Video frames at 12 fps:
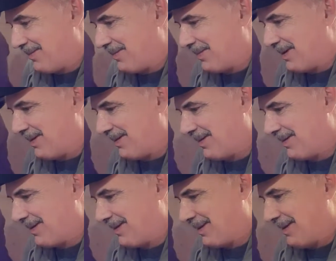
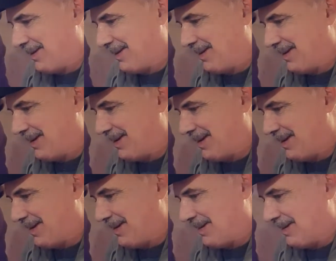
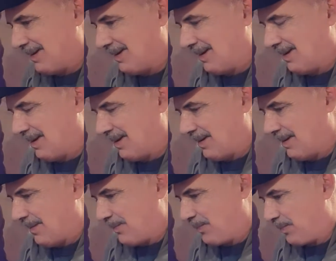
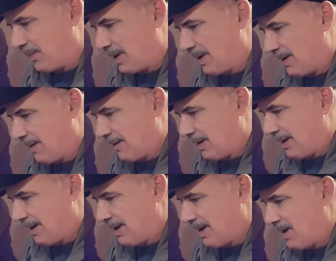
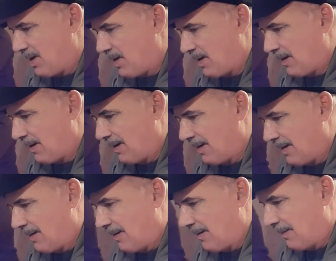
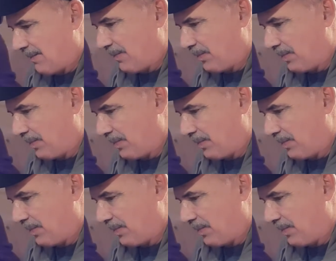(not speaking)